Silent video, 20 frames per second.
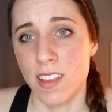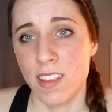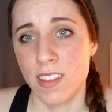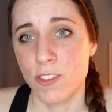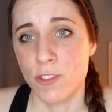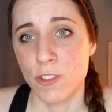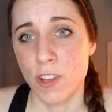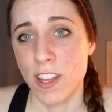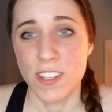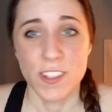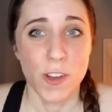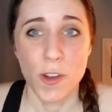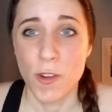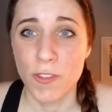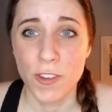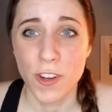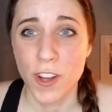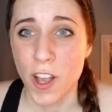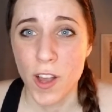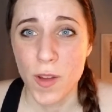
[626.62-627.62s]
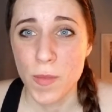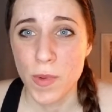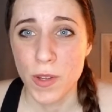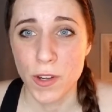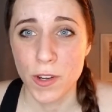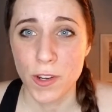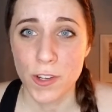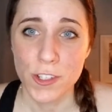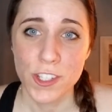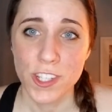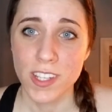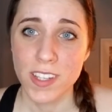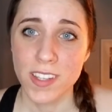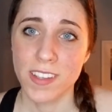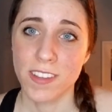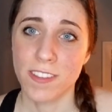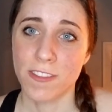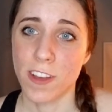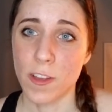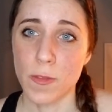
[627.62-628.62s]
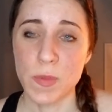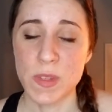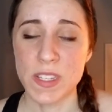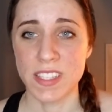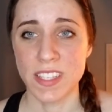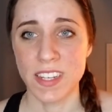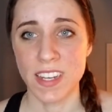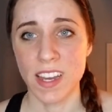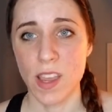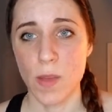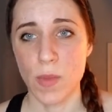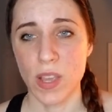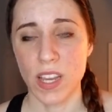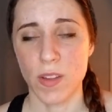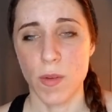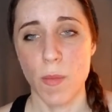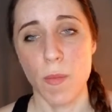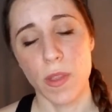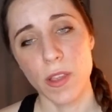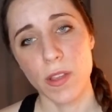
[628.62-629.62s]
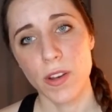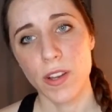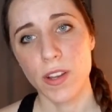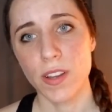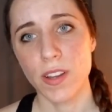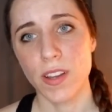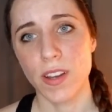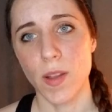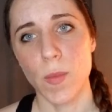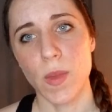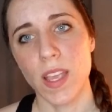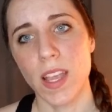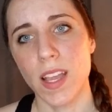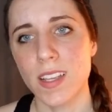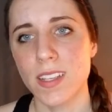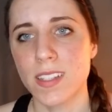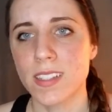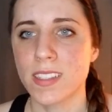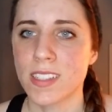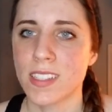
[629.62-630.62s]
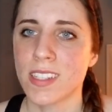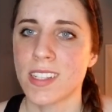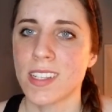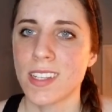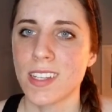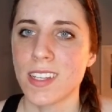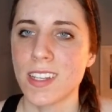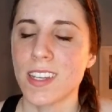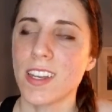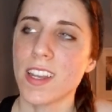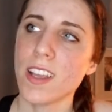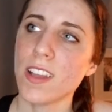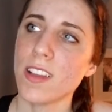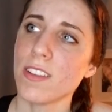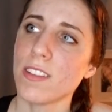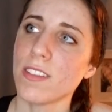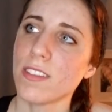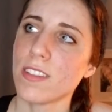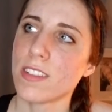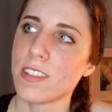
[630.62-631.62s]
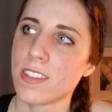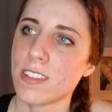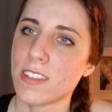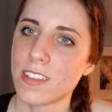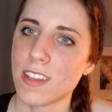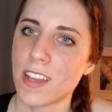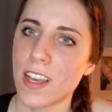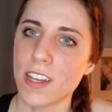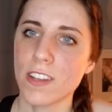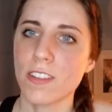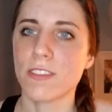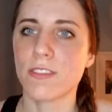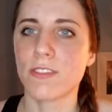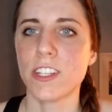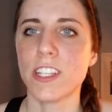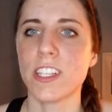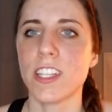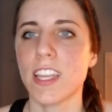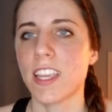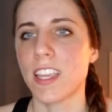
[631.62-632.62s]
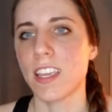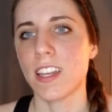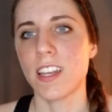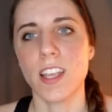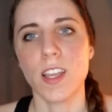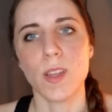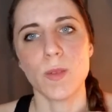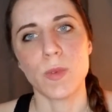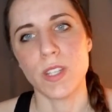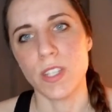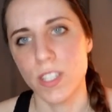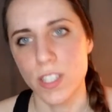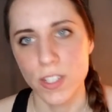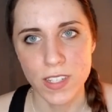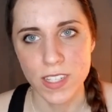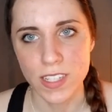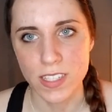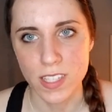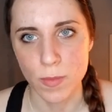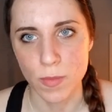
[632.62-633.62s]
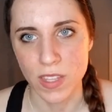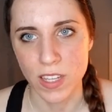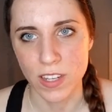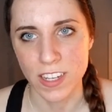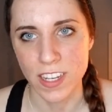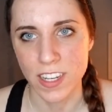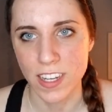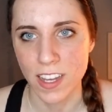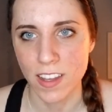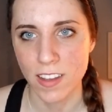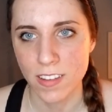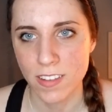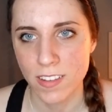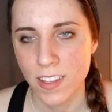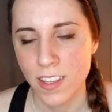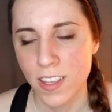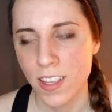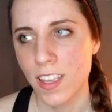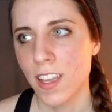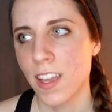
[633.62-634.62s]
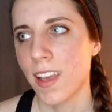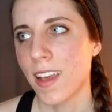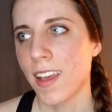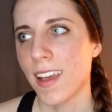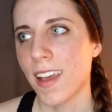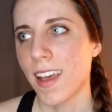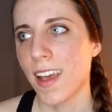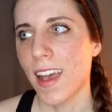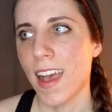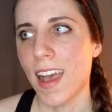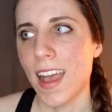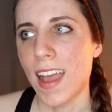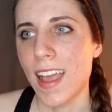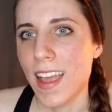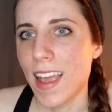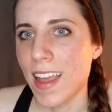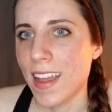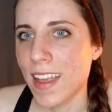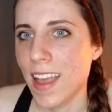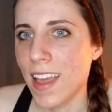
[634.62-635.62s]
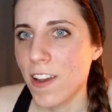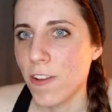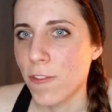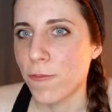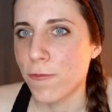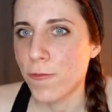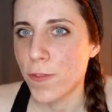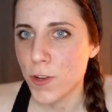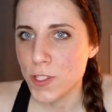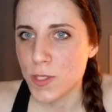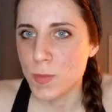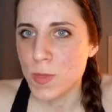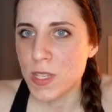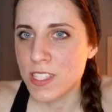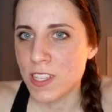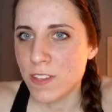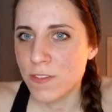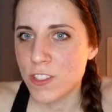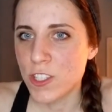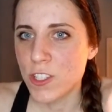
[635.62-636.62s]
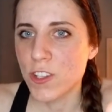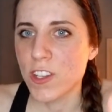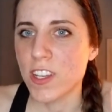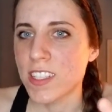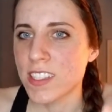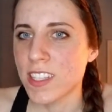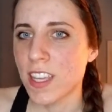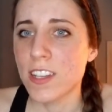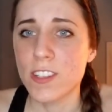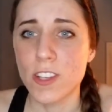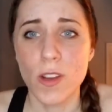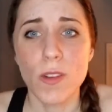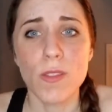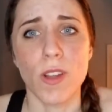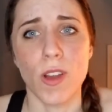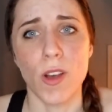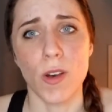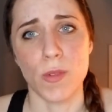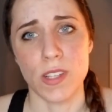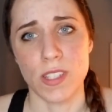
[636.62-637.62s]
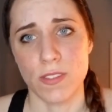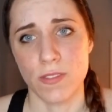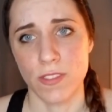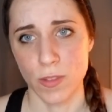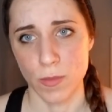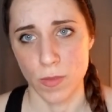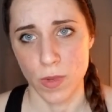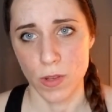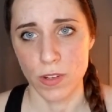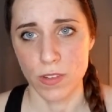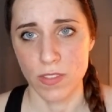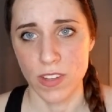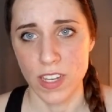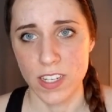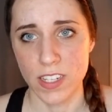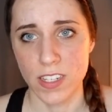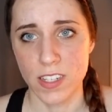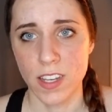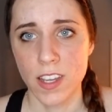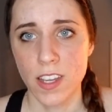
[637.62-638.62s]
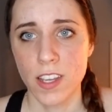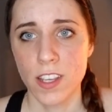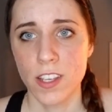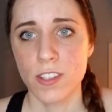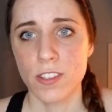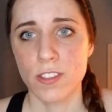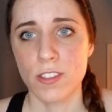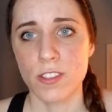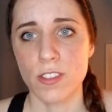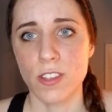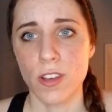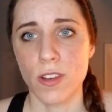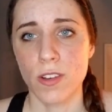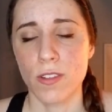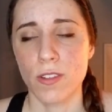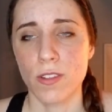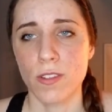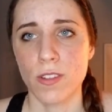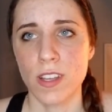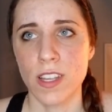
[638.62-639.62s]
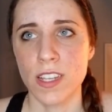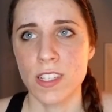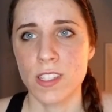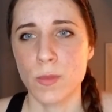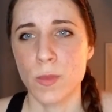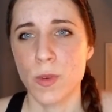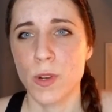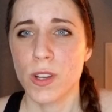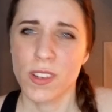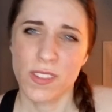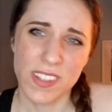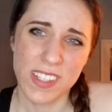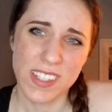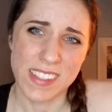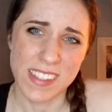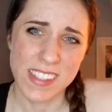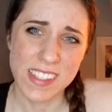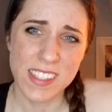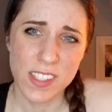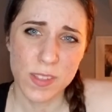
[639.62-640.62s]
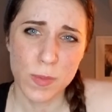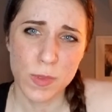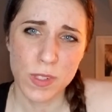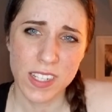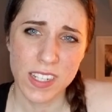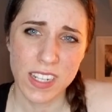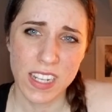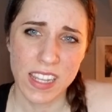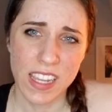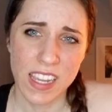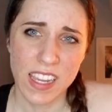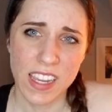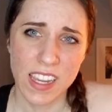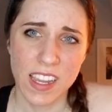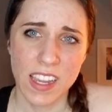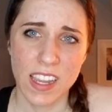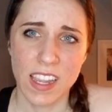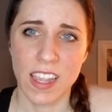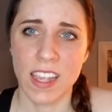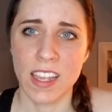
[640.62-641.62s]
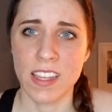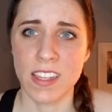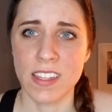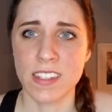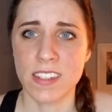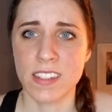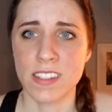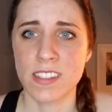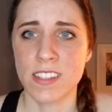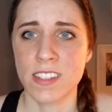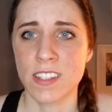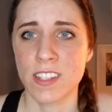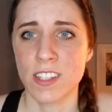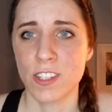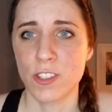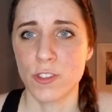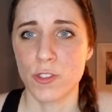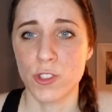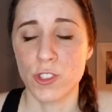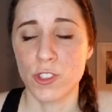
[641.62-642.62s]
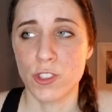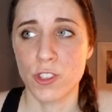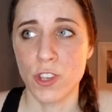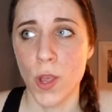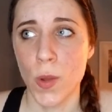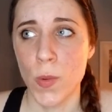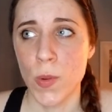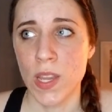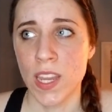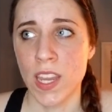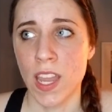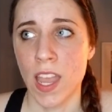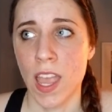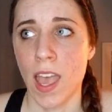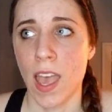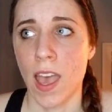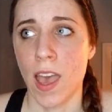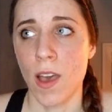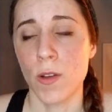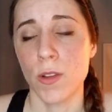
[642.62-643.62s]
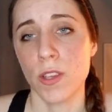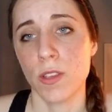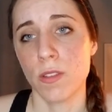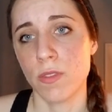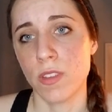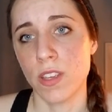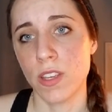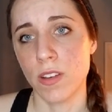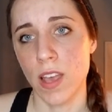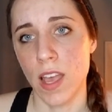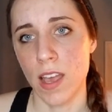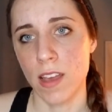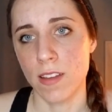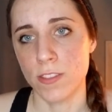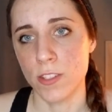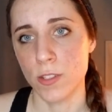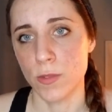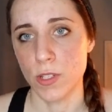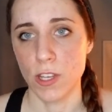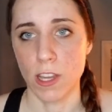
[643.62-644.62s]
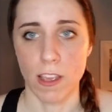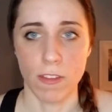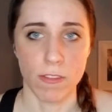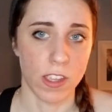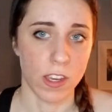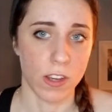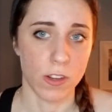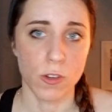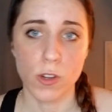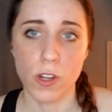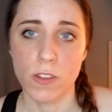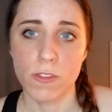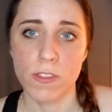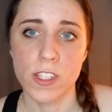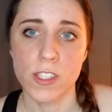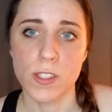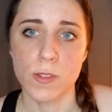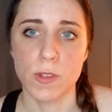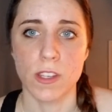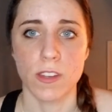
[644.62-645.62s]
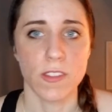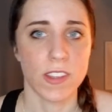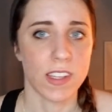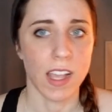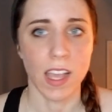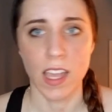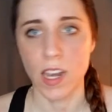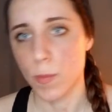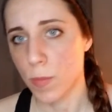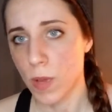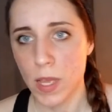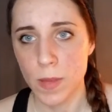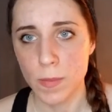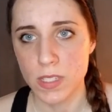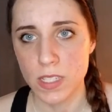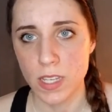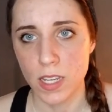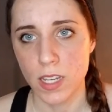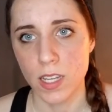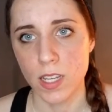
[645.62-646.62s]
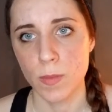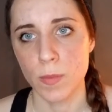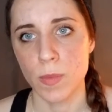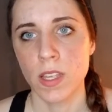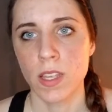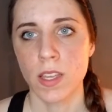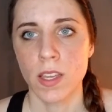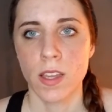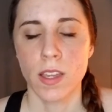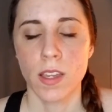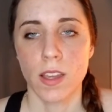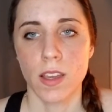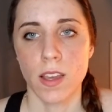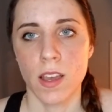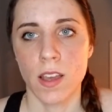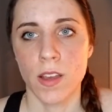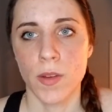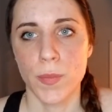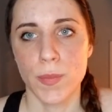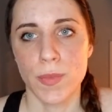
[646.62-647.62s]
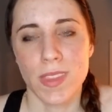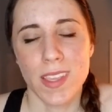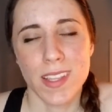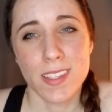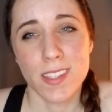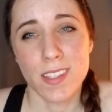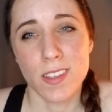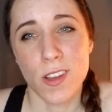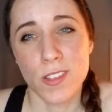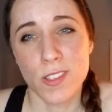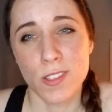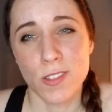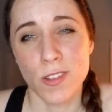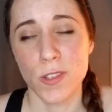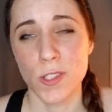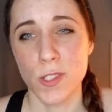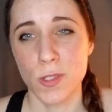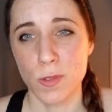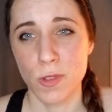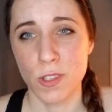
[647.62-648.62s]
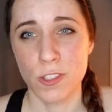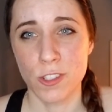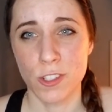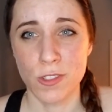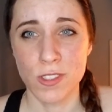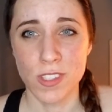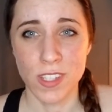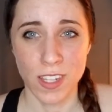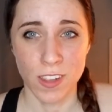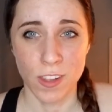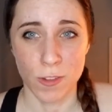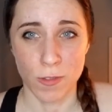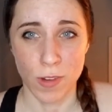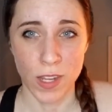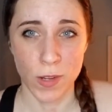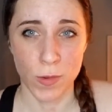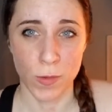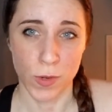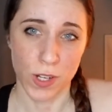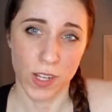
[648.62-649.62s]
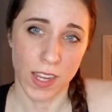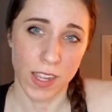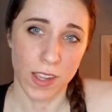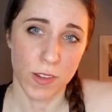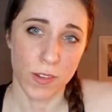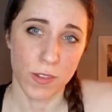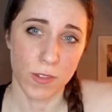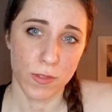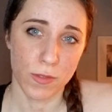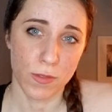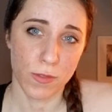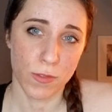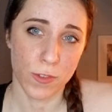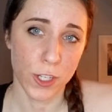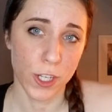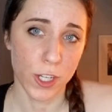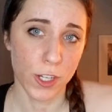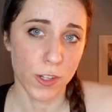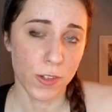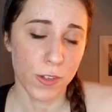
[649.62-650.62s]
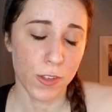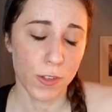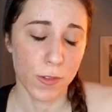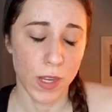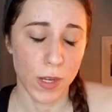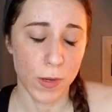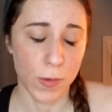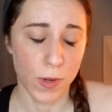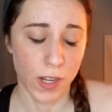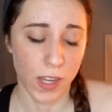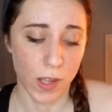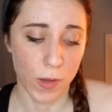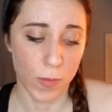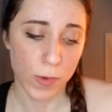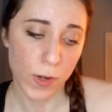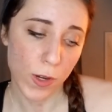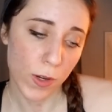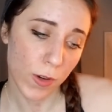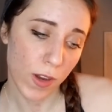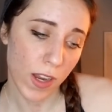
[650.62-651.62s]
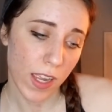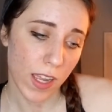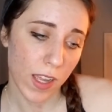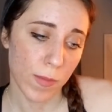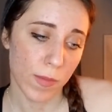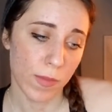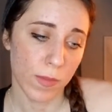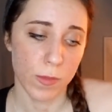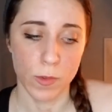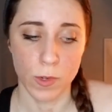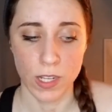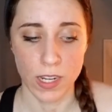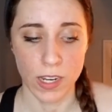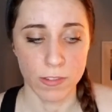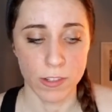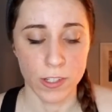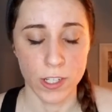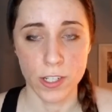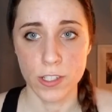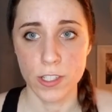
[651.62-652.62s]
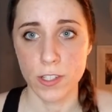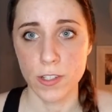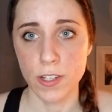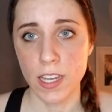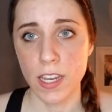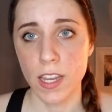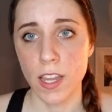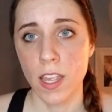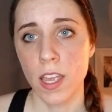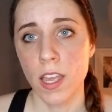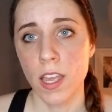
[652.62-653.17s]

trying to overcome inertia, if I've been sitting at my computer and I'm like, I don't feel like getting up and doing something right now, I gotta force myself to do it because I don't always feel motivated. So it's more of a discipline thing and just knowing how you feel after when you have the endorphins, when you feel kind of pumped up. That also goes with choosing the right workout for you, the right workout program, whatever you're doing,